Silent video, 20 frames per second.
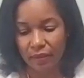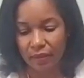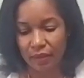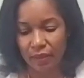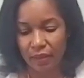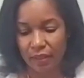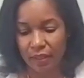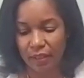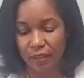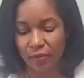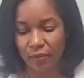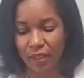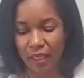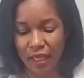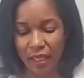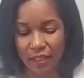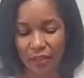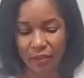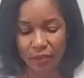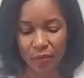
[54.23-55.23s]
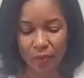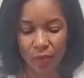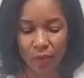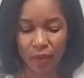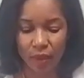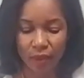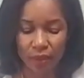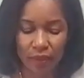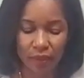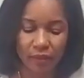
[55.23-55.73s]
and then you will add your
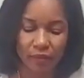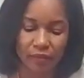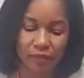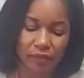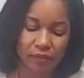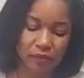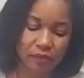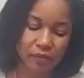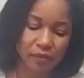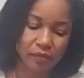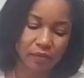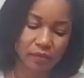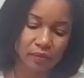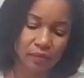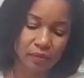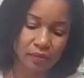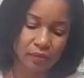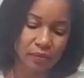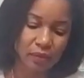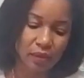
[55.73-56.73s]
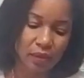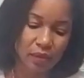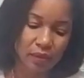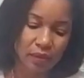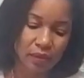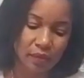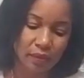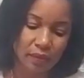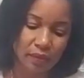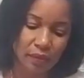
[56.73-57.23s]
water,
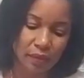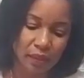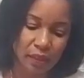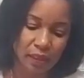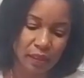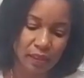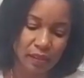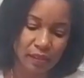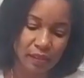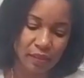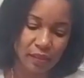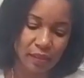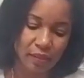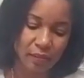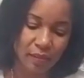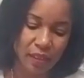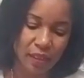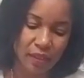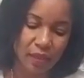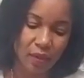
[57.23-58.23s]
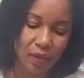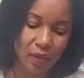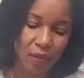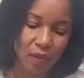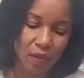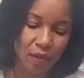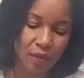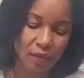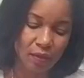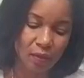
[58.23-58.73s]
and this is going to be
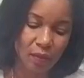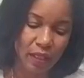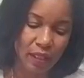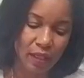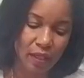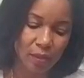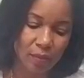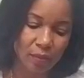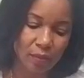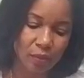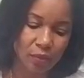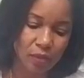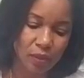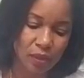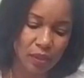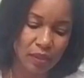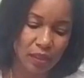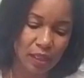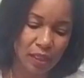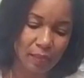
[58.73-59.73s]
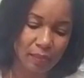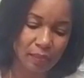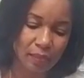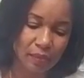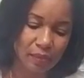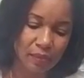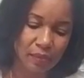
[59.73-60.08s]
all the way up to the top.